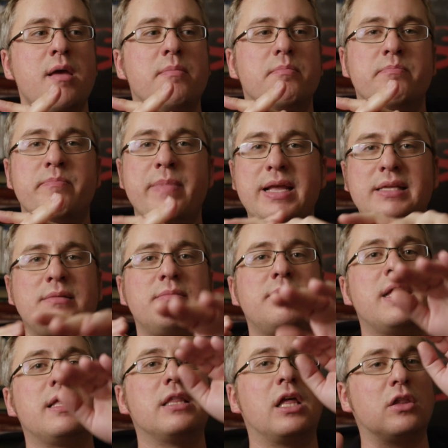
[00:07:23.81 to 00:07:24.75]
make
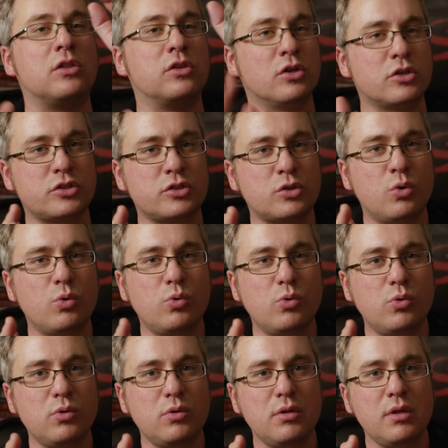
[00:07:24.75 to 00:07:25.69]
something that looks
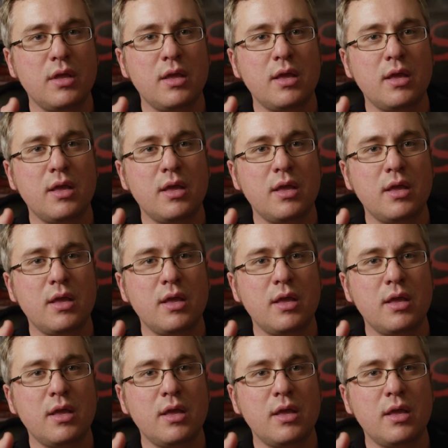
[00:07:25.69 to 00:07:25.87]
cool,